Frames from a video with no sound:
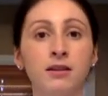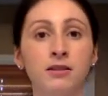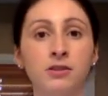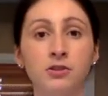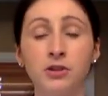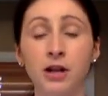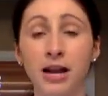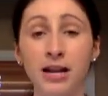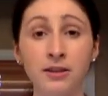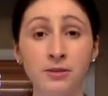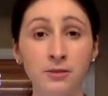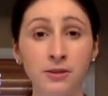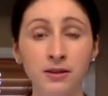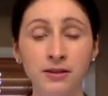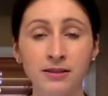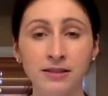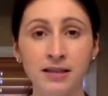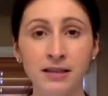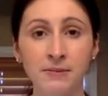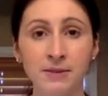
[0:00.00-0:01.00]
try and do it in
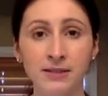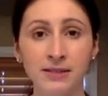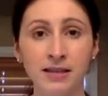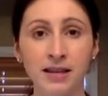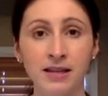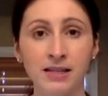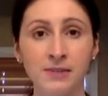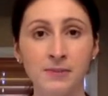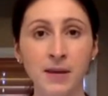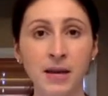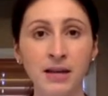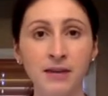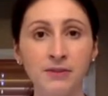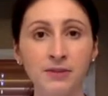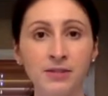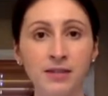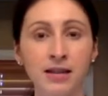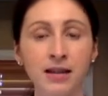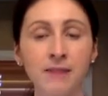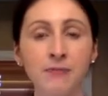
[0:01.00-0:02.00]
the same exact spot
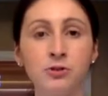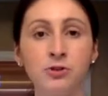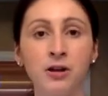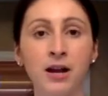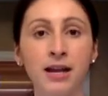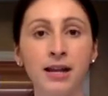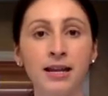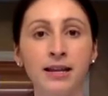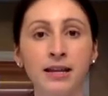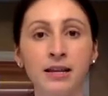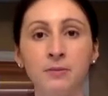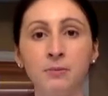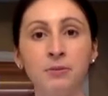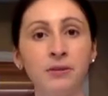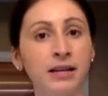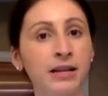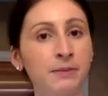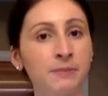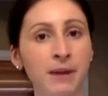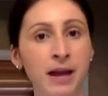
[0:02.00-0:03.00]
every time. Try and get a
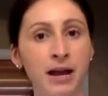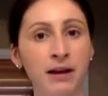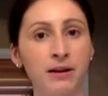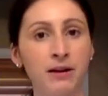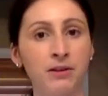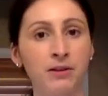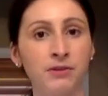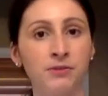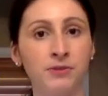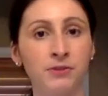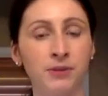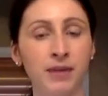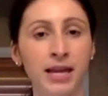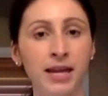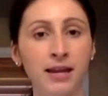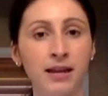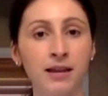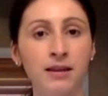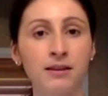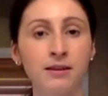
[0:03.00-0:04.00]
plain background if you
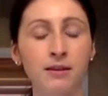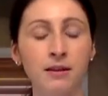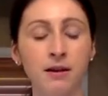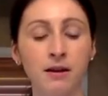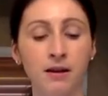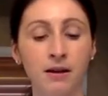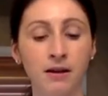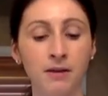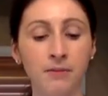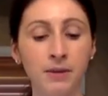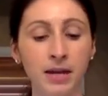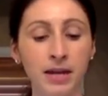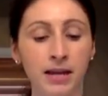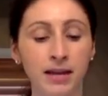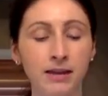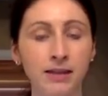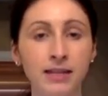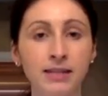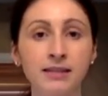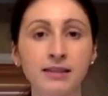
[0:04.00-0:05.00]
can. And
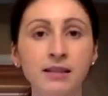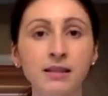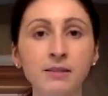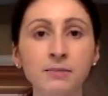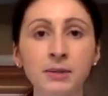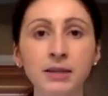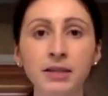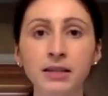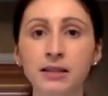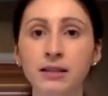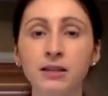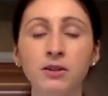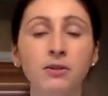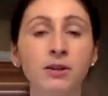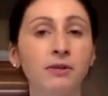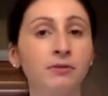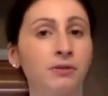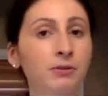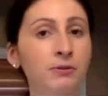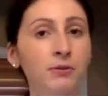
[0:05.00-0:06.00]
it's going to be,
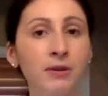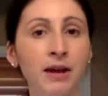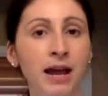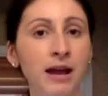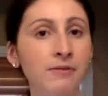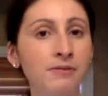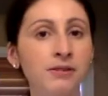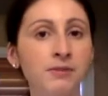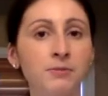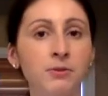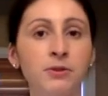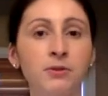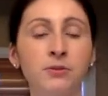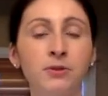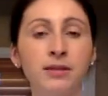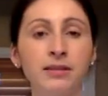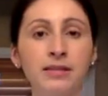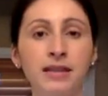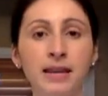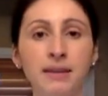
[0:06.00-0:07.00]
if you don't have someone who
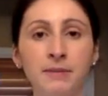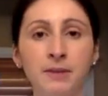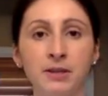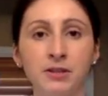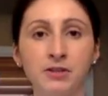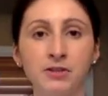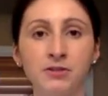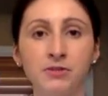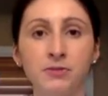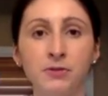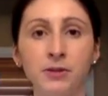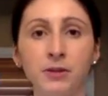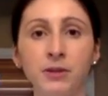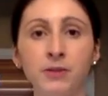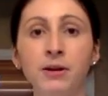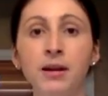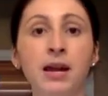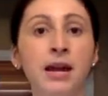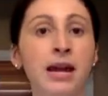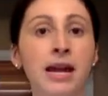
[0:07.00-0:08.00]
can take pictures for you,
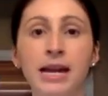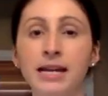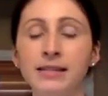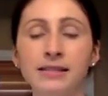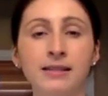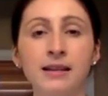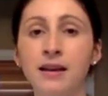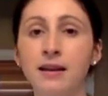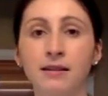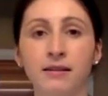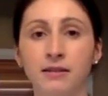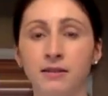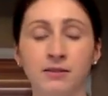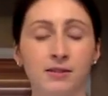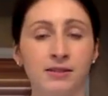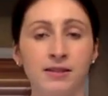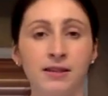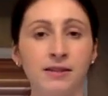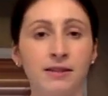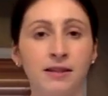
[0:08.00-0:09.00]
it's not the
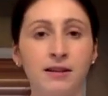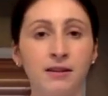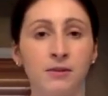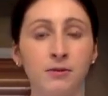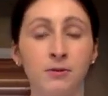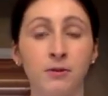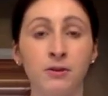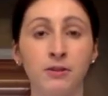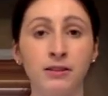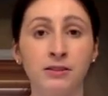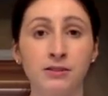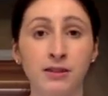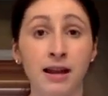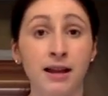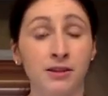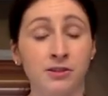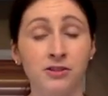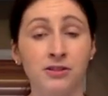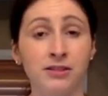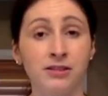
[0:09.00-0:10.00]
end of the world. It's
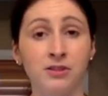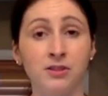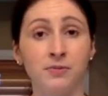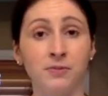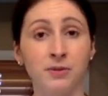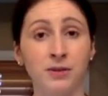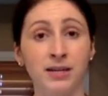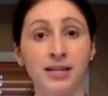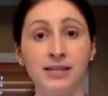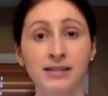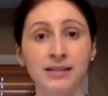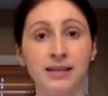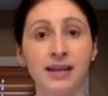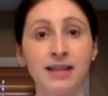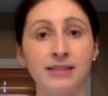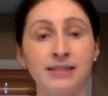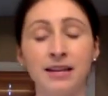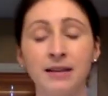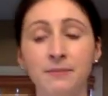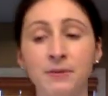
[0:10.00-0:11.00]
actually super easy.
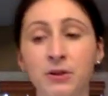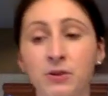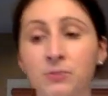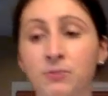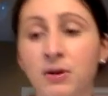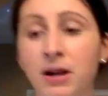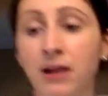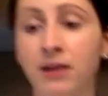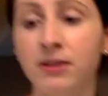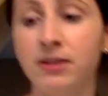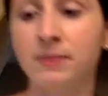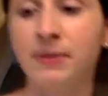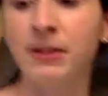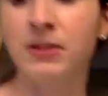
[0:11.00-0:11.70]
I take my own progress